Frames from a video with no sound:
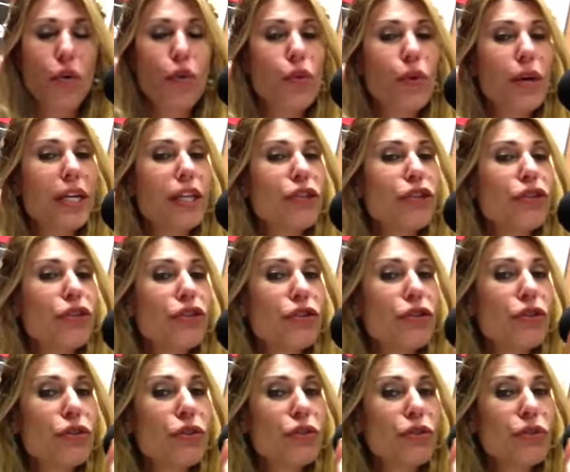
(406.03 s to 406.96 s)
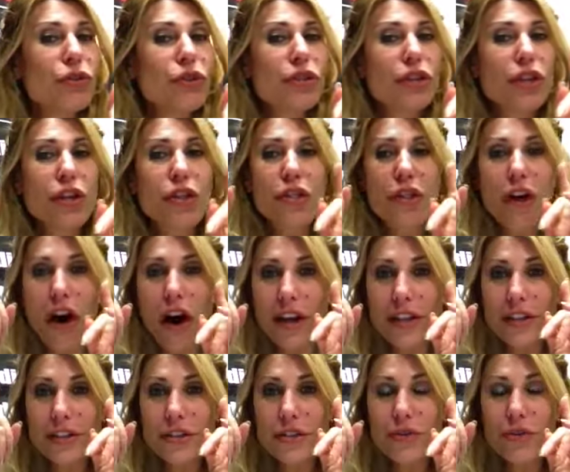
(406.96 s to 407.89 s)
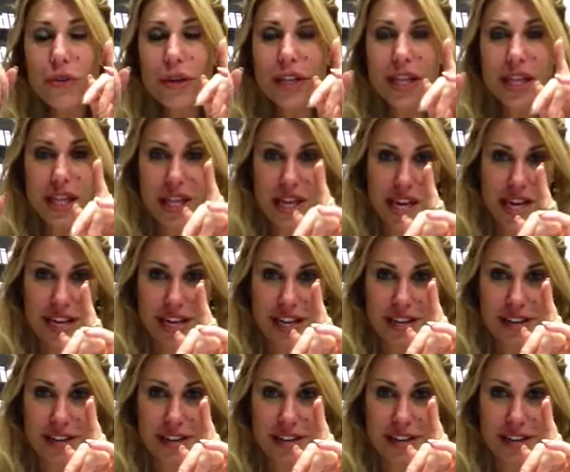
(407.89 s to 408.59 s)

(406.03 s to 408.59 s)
We choose the thoughts we think,